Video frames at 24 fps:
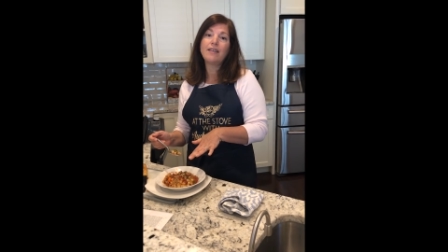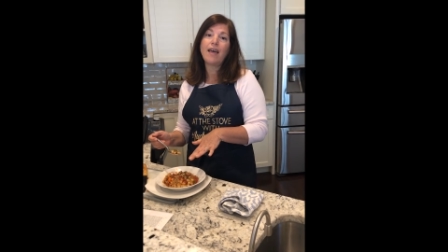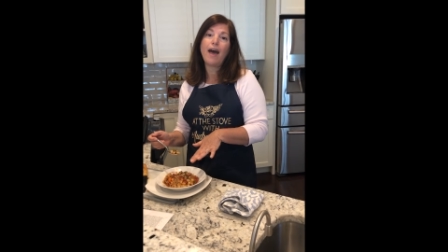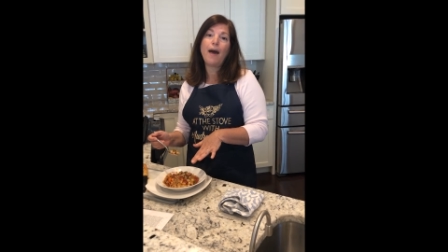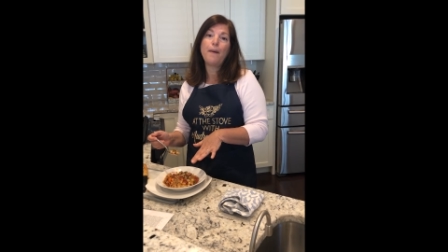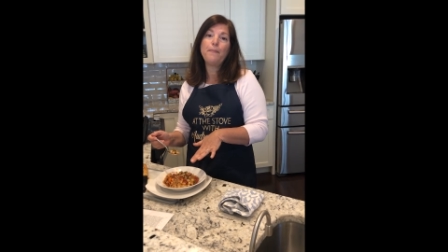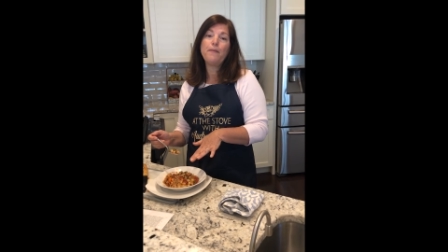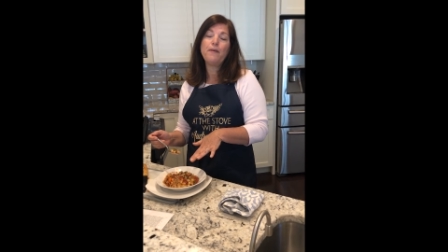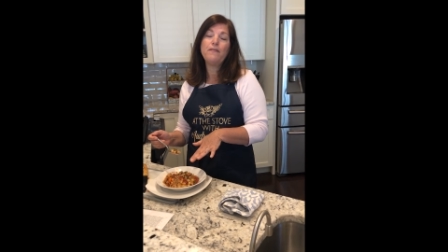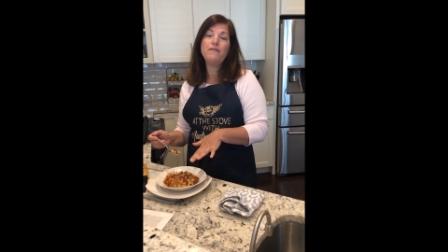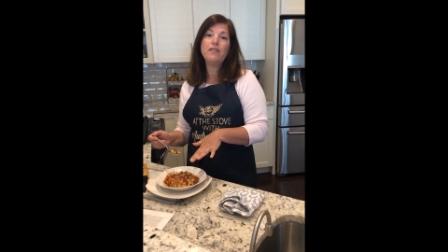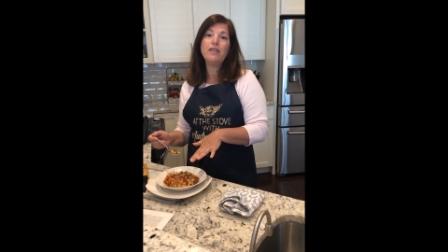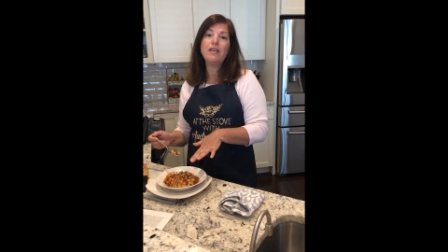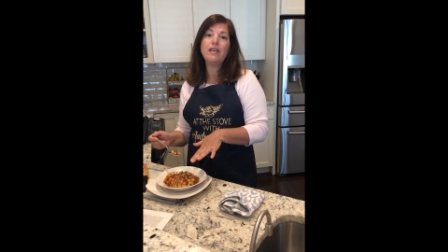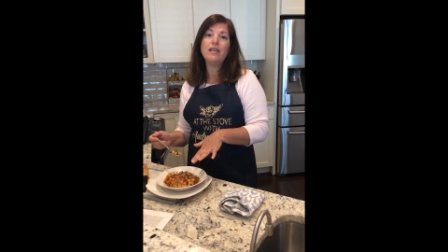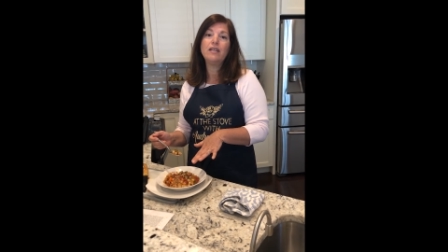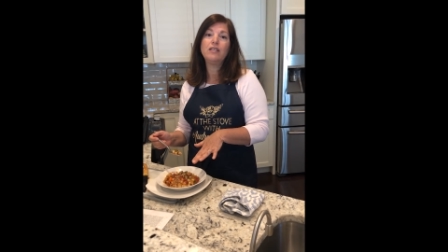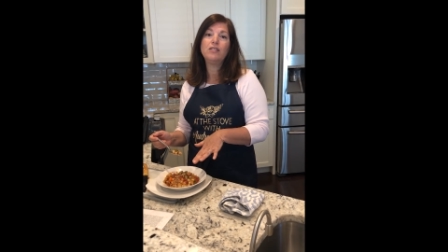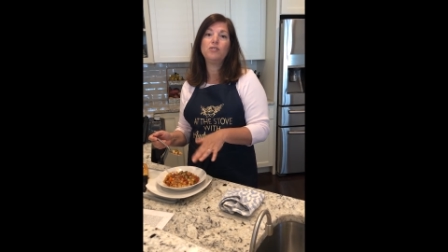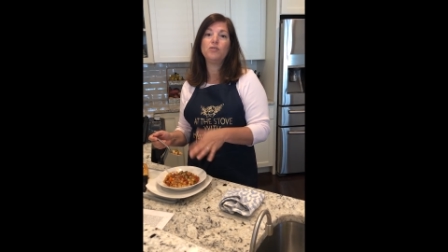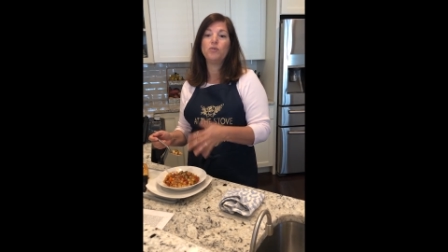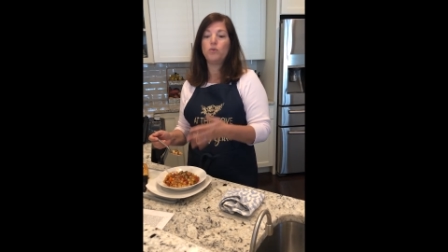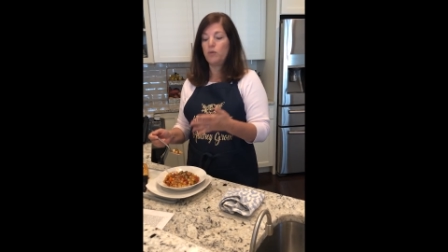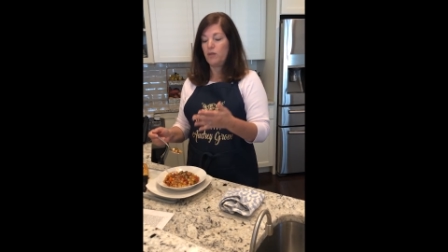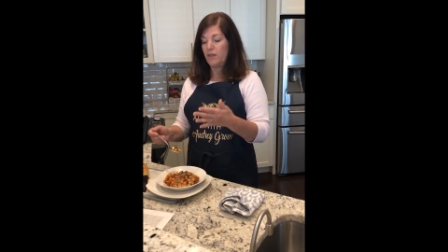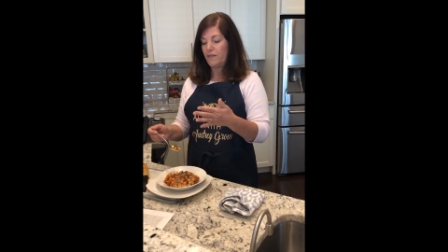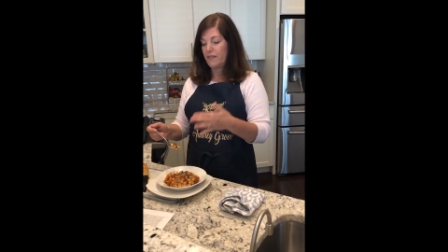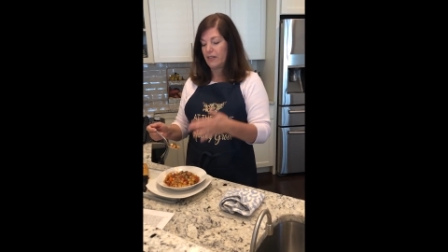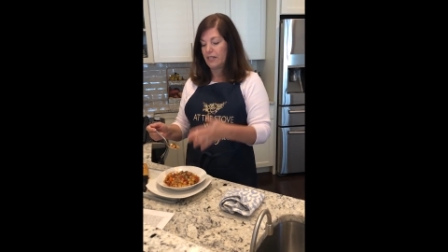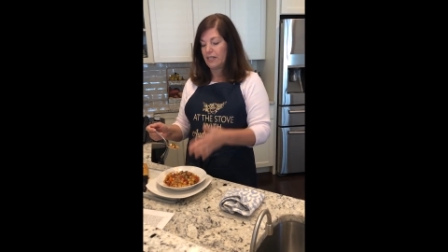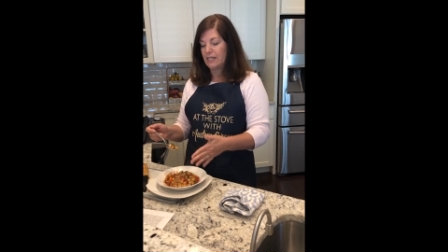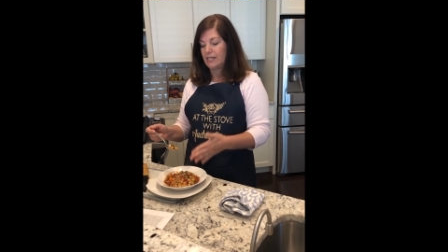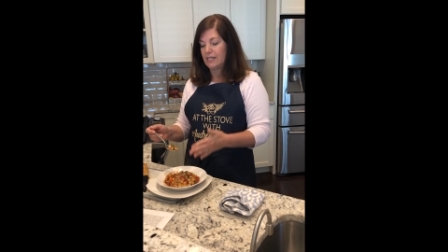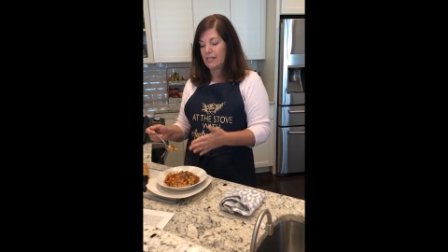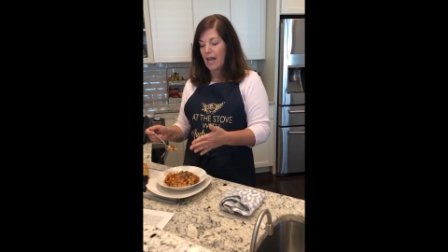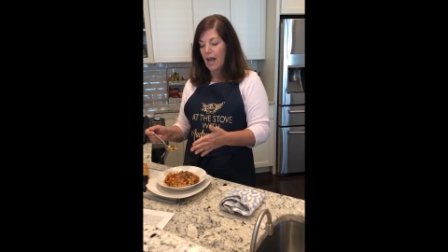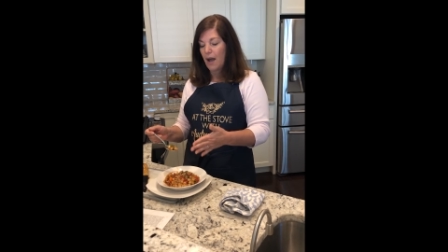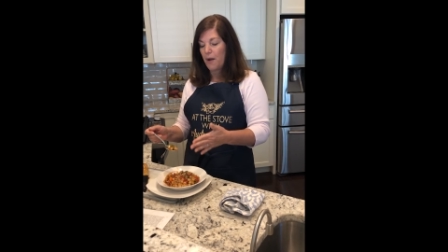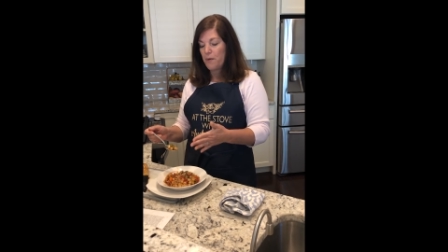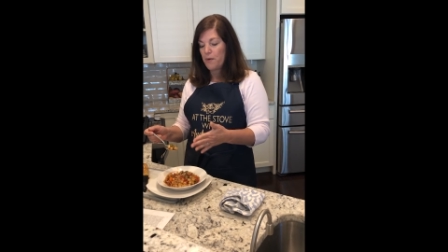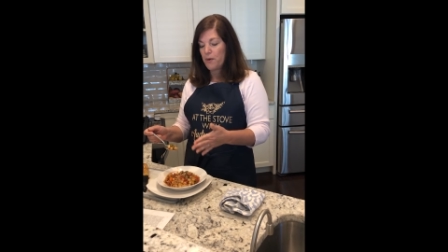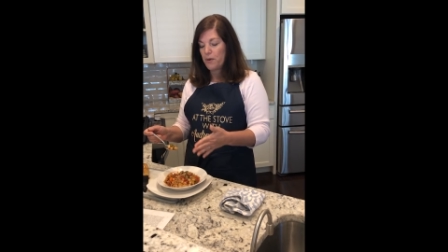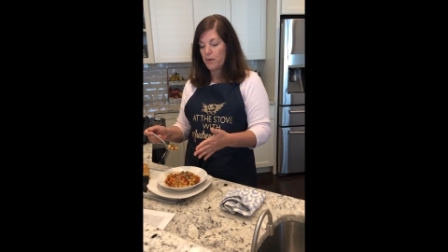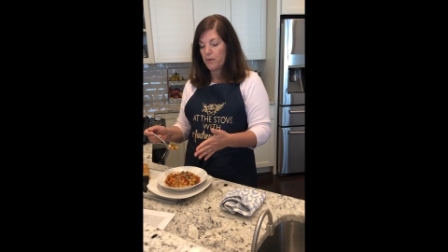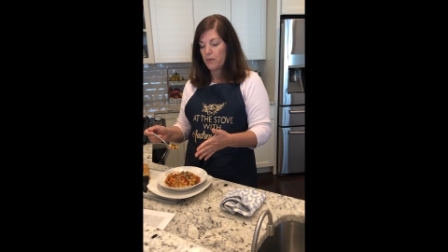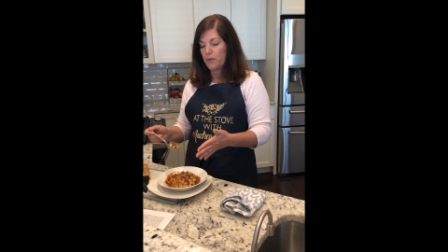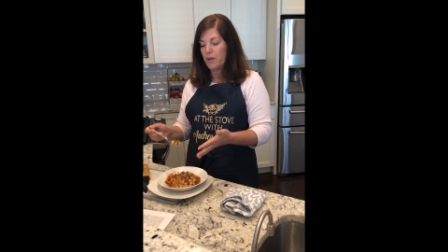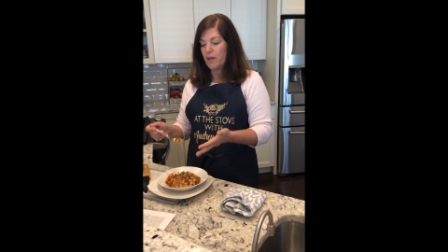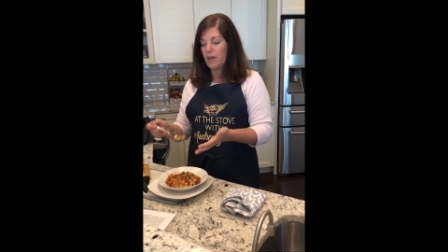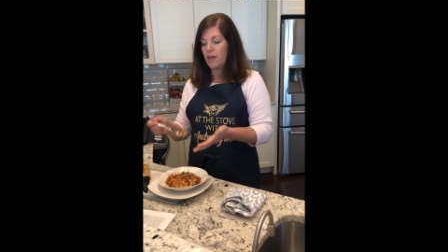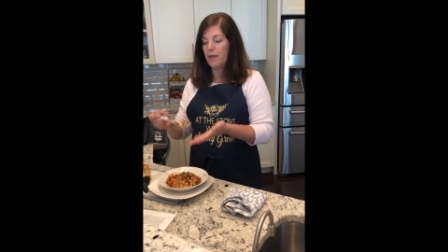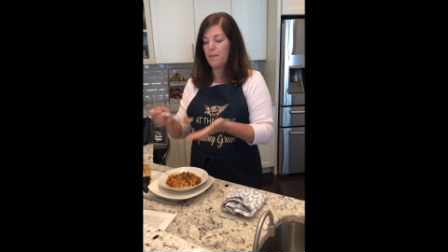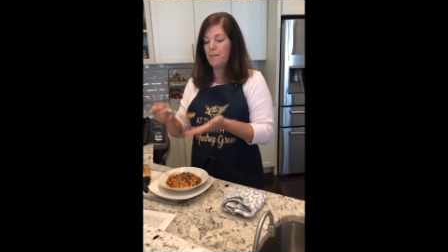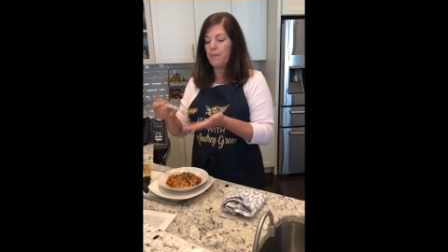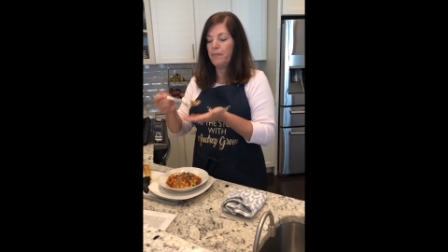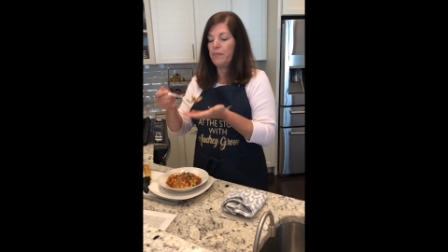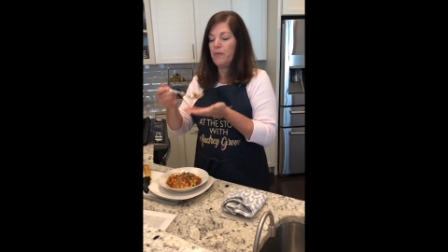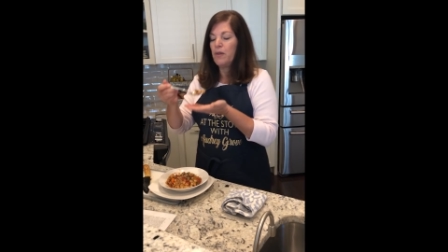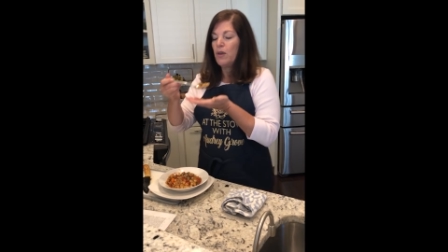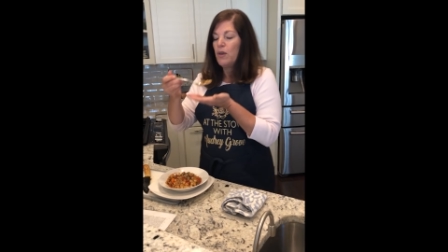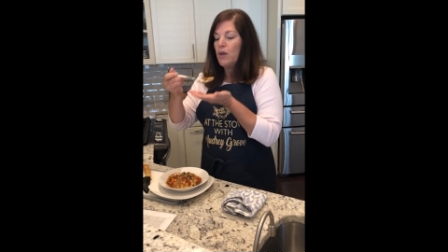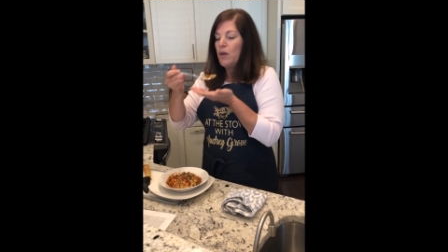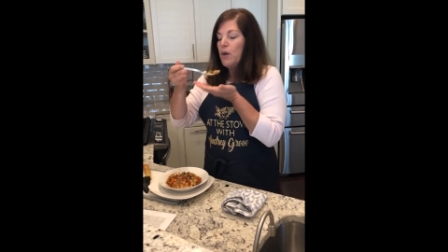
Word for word: top of this or even sour cream,